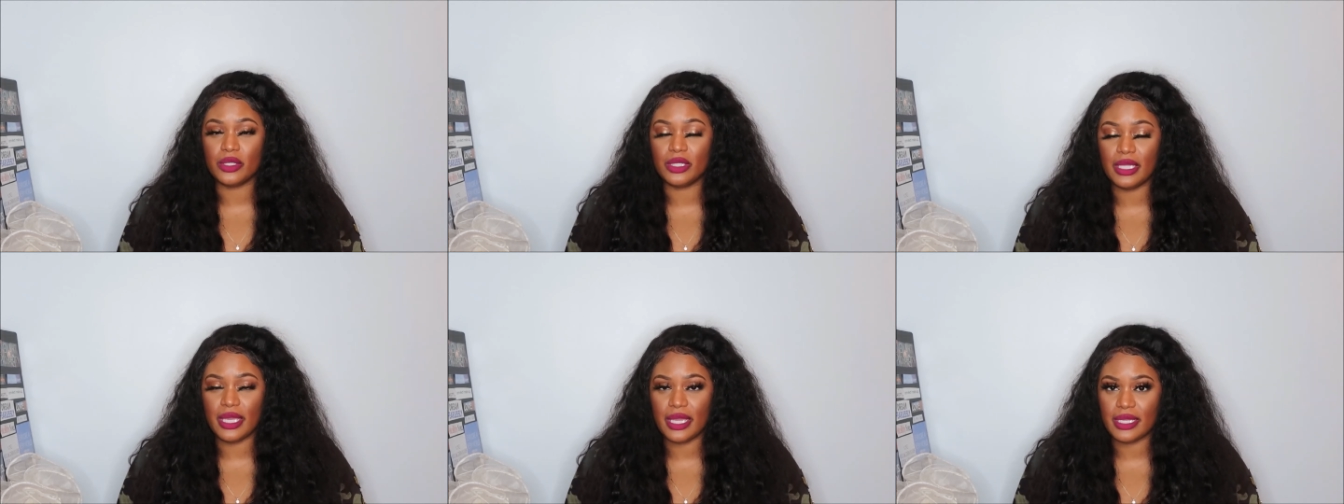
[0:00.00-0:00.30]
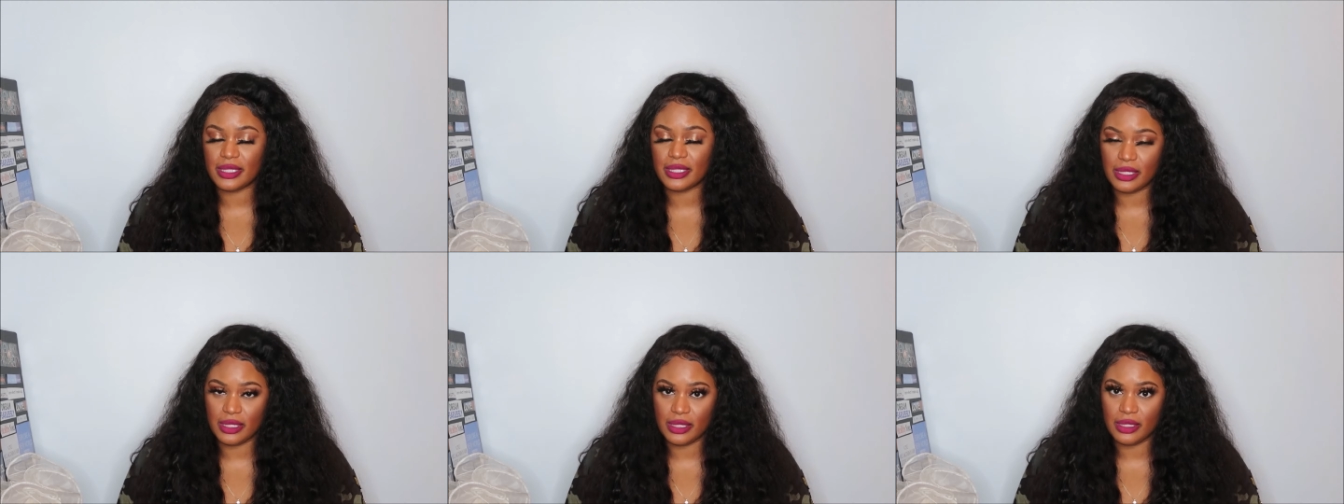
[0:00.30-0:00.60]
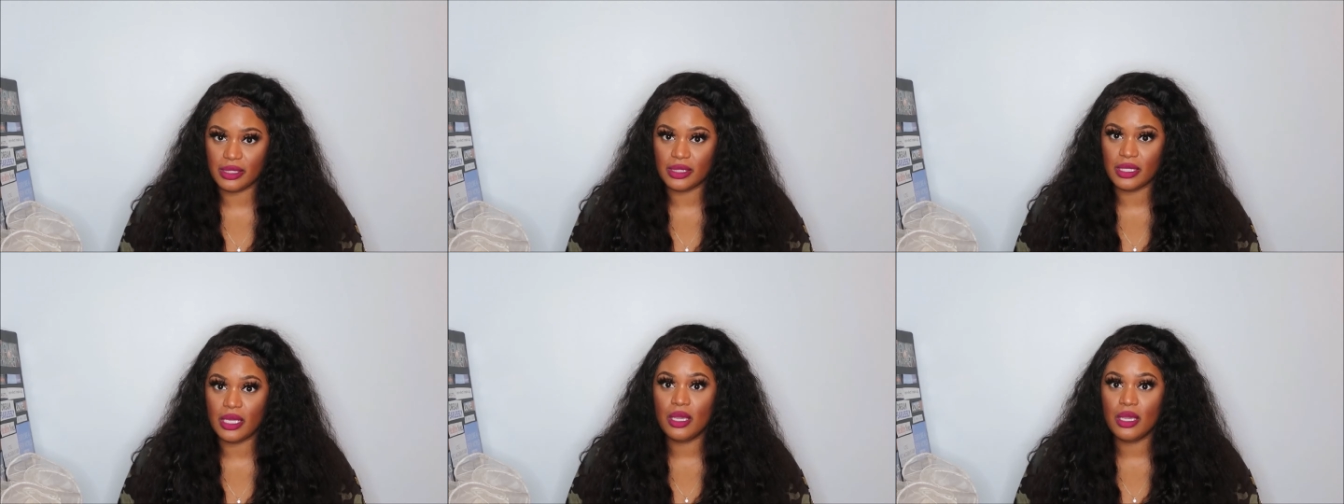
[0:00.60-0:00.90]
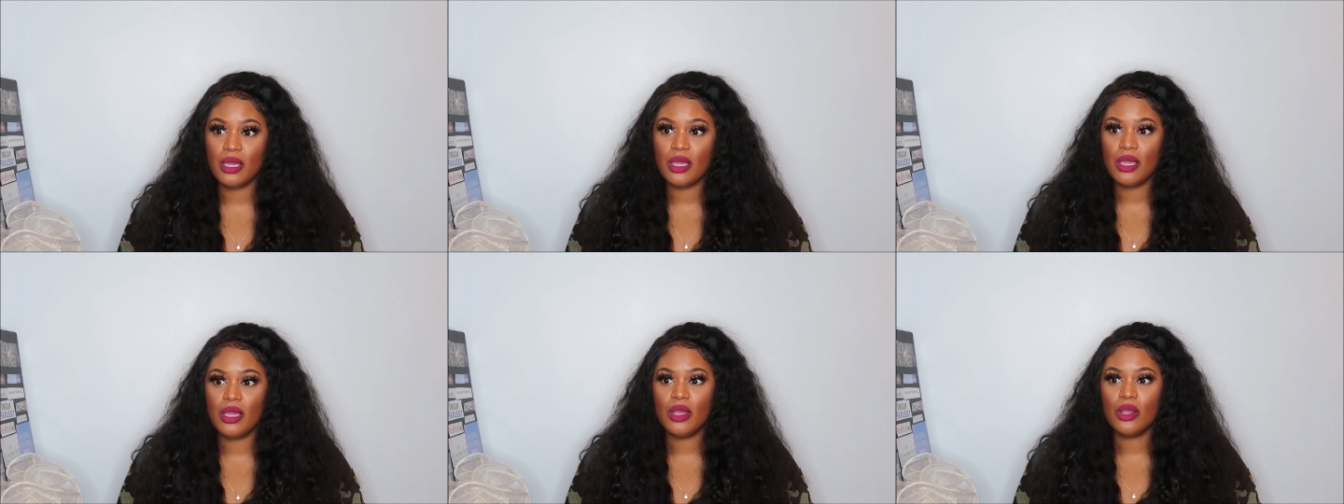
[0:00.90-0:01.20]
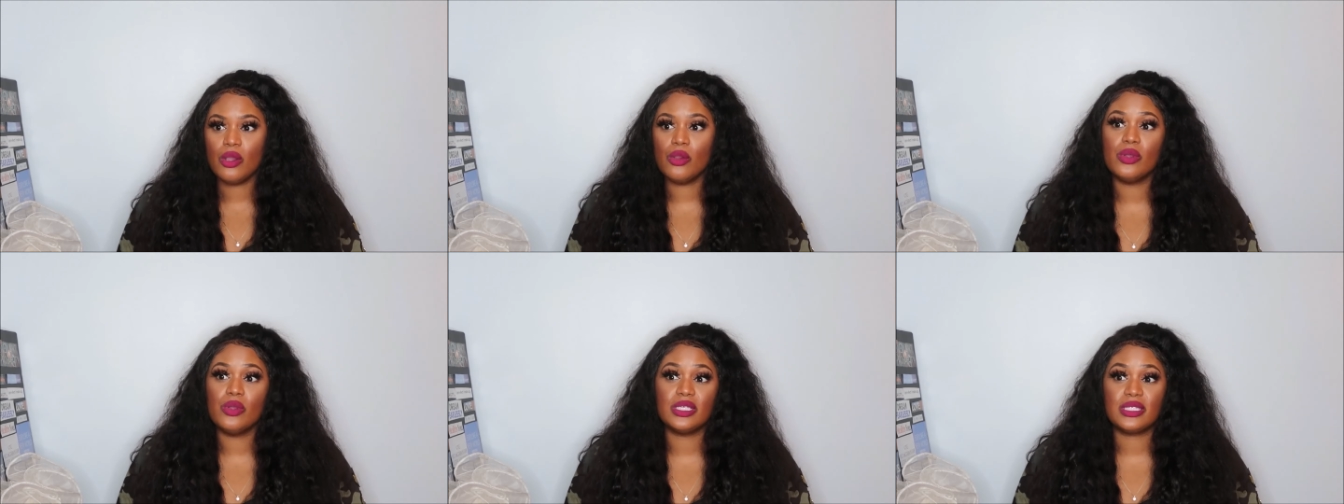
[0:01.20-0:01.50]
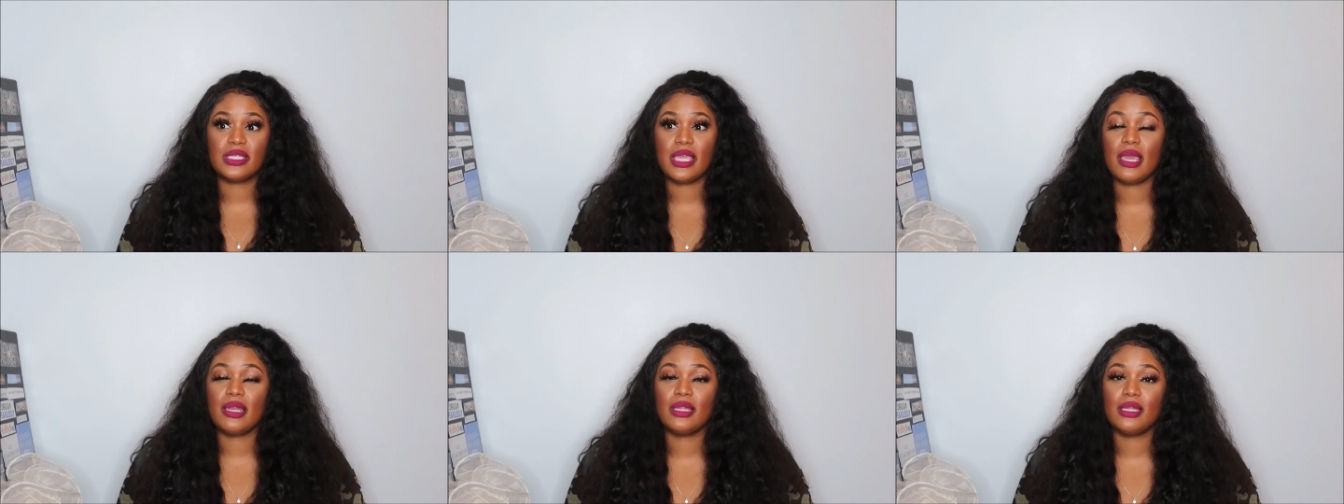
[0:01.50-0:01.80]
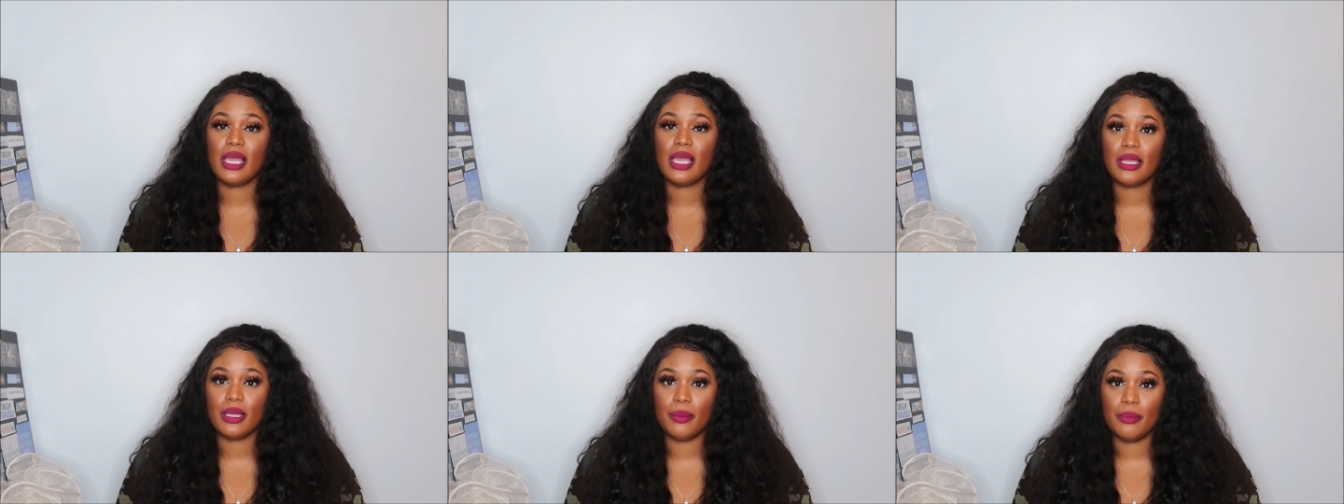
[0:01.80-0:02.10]
Alexis, who is kind of
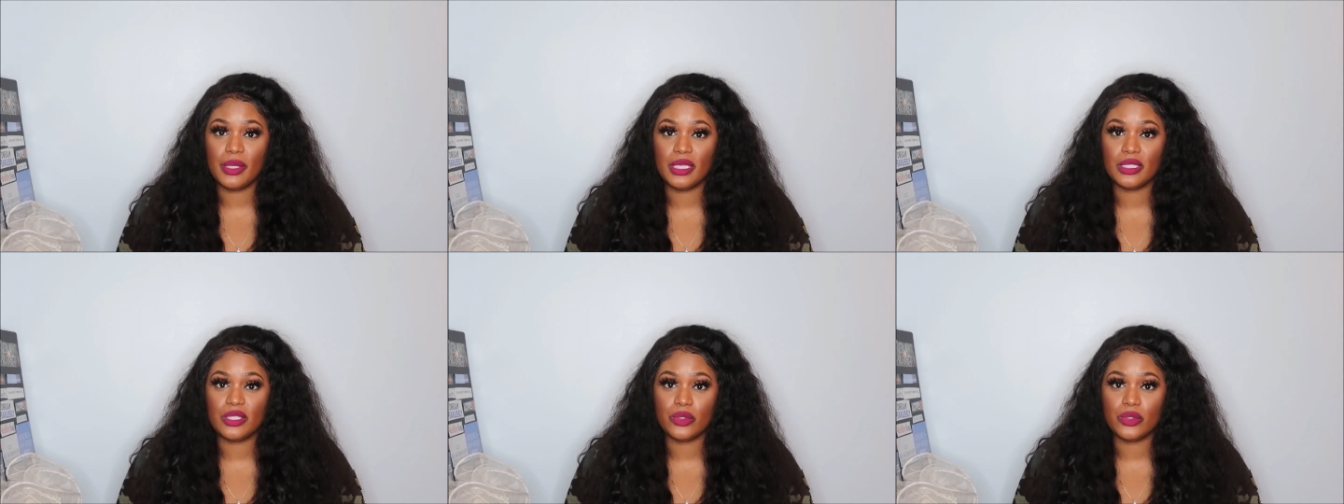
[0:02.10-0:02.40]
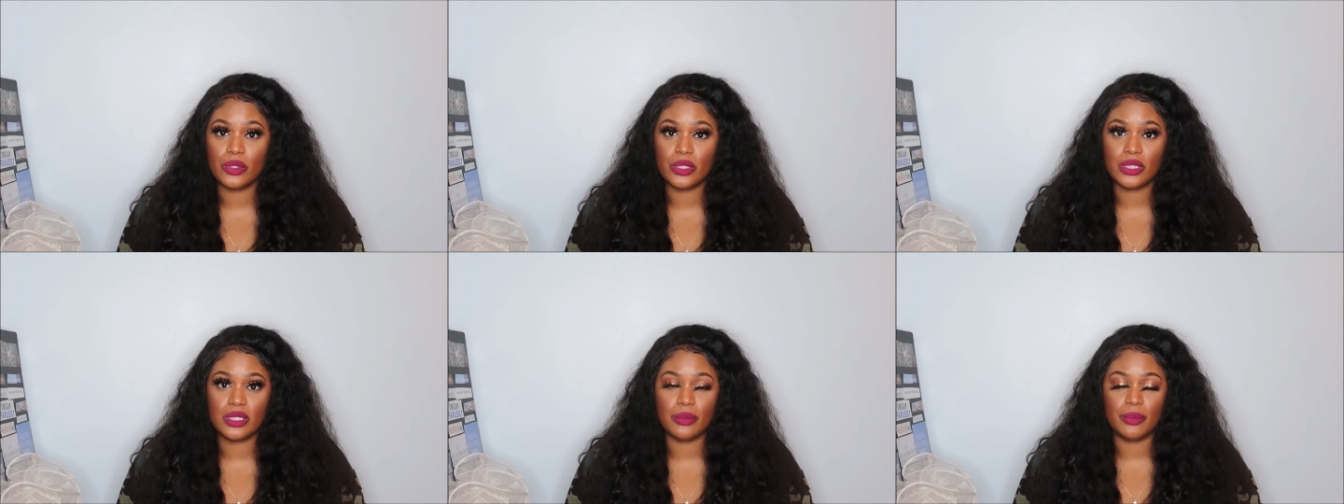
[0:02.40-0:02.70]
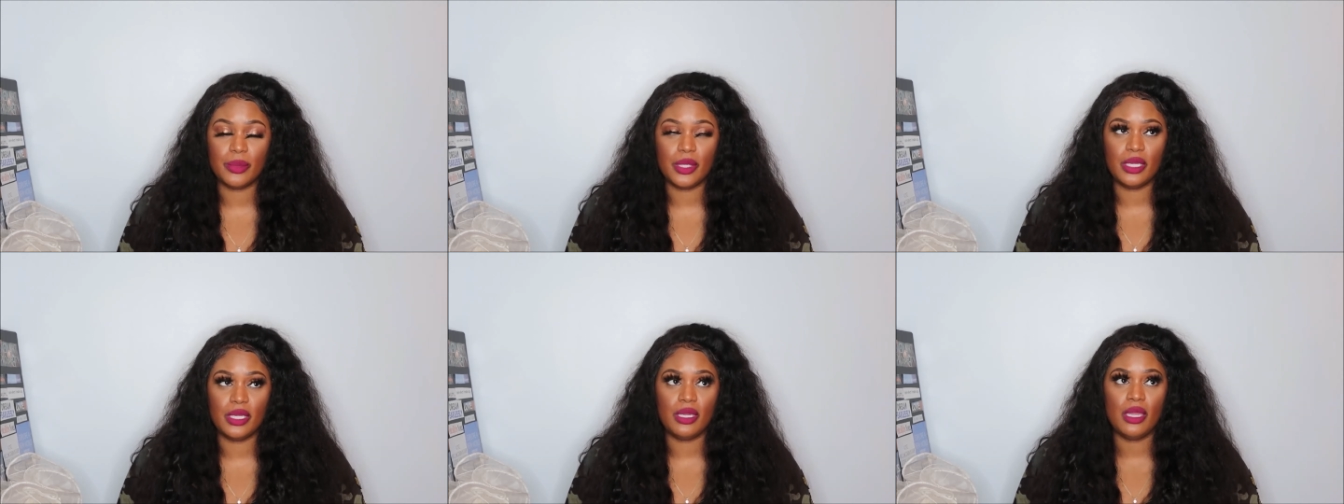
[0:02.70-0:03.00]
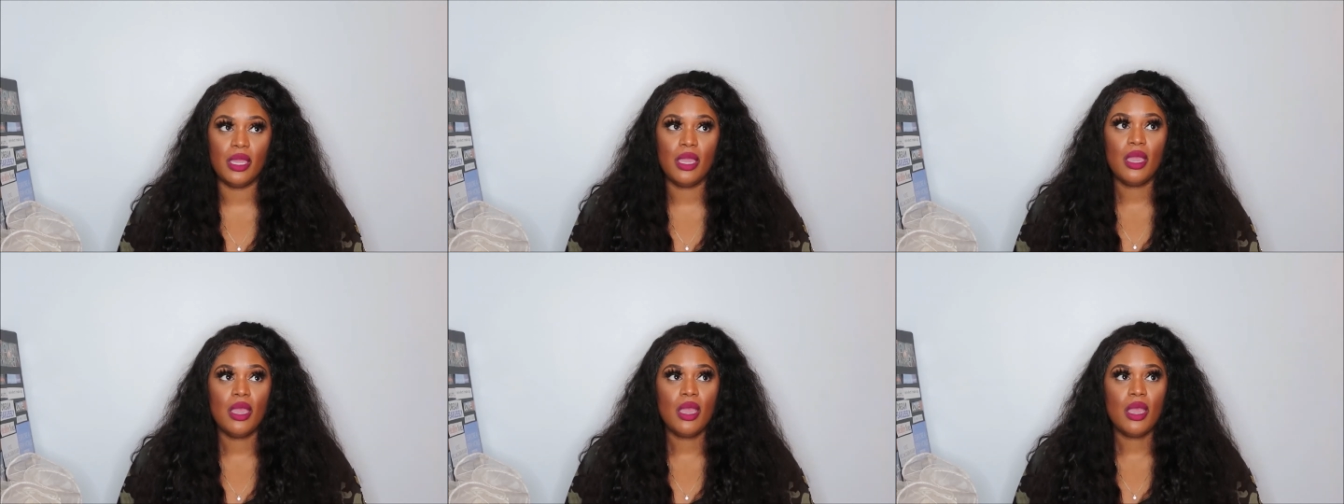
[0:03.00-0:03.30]
like a mentor to me.